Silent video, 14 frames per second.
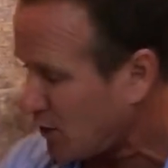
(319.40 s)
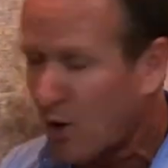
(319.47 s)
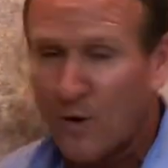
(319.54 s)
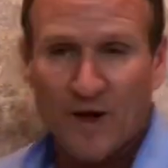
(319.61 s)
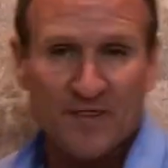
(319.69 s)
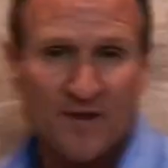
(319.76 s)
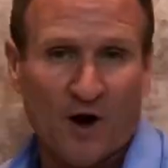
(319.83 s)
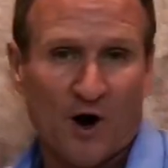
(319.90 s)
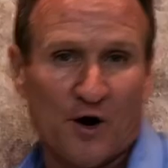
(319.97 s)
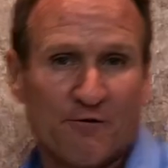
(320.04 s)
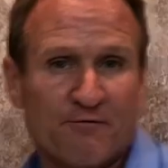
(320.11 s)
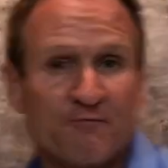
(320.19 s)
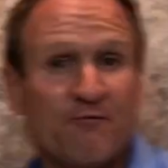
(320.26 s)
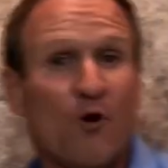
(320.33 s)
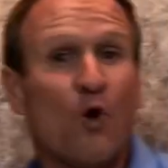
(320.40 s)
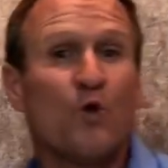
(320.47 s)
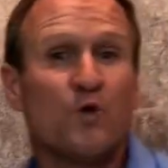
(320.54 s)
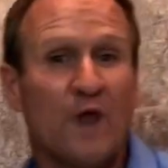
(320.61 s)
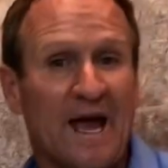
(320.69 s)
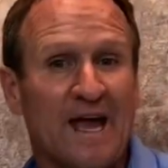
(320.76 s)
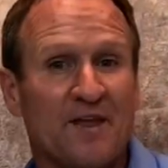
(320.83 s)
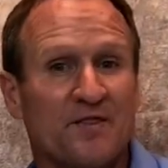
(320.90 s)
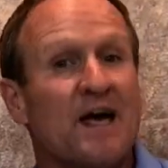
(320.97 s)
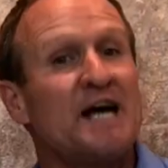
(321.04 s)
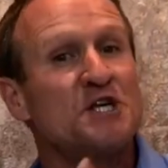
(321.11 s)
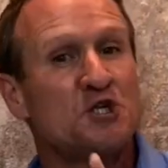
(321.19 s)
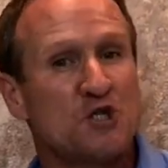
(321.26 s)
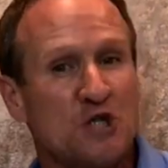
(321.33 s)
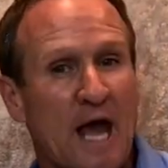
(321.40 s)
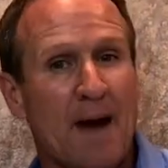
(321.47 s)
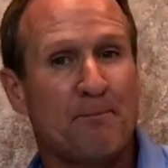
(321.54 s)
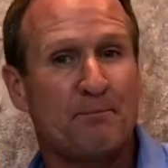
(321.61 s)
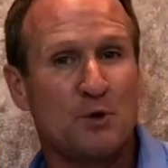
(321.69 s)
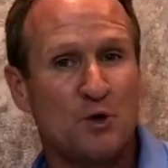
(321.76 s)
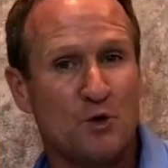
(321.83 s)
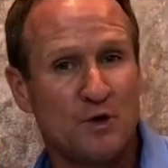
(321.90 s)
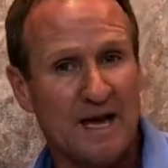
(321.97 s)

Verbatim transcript: go with our full length shampoo